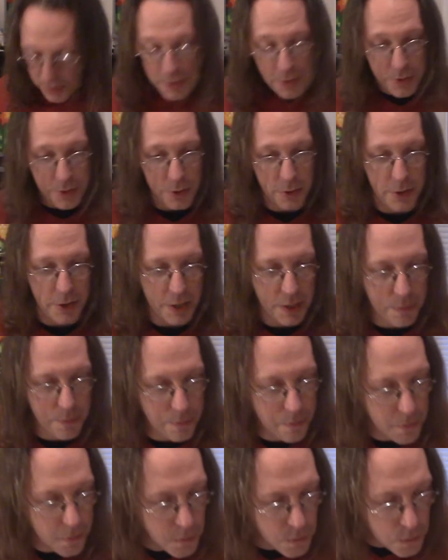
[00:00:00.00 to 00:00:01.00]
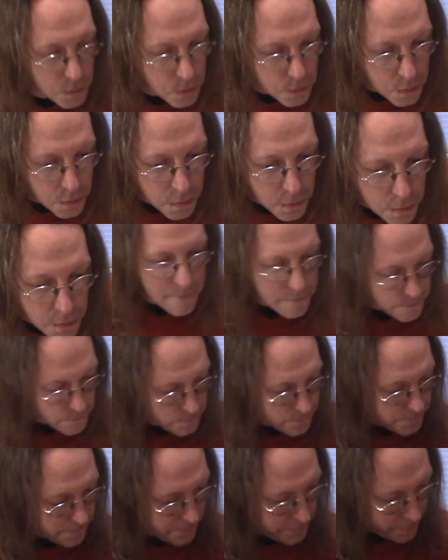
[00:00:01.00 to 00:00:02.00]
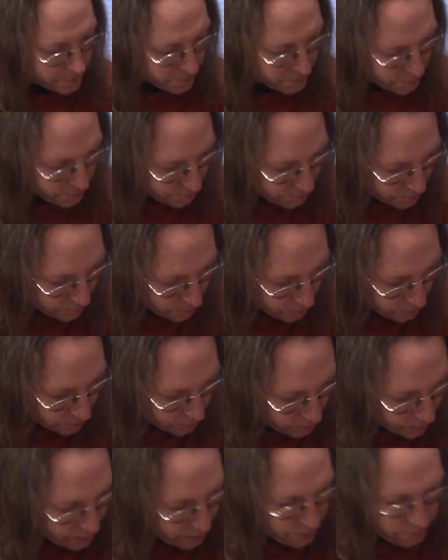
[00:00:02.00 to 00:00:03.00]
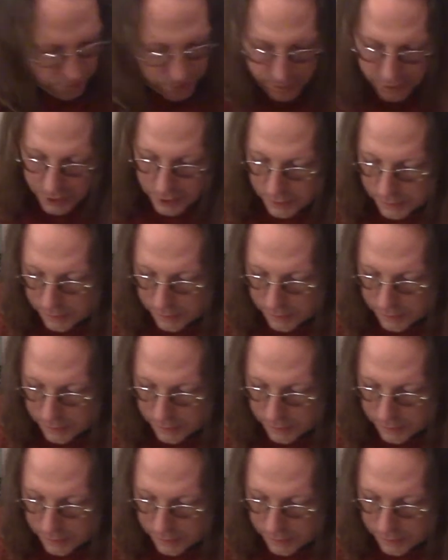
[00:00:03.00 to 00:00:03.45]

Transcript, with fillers: 30. Flies out to left.